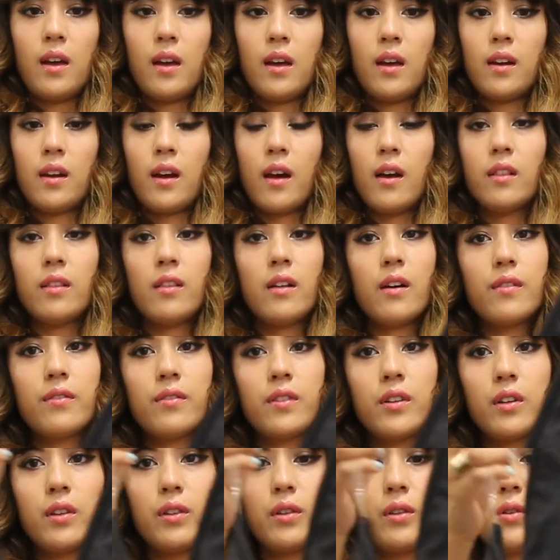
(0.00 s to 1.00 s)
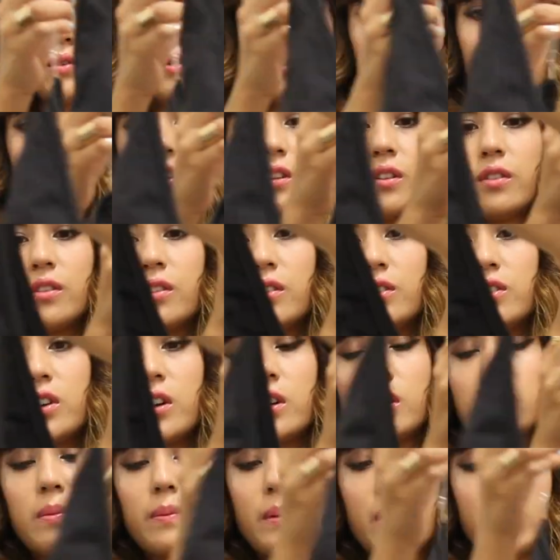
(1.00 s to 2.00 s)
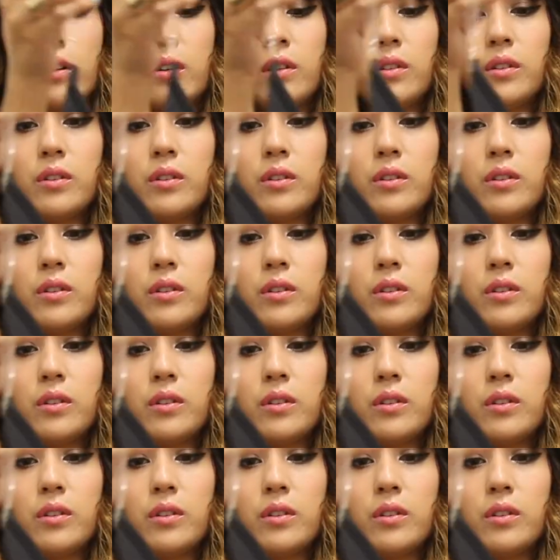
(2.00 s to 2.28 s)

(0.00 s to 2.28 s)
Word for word: And I love the illusion, the transparent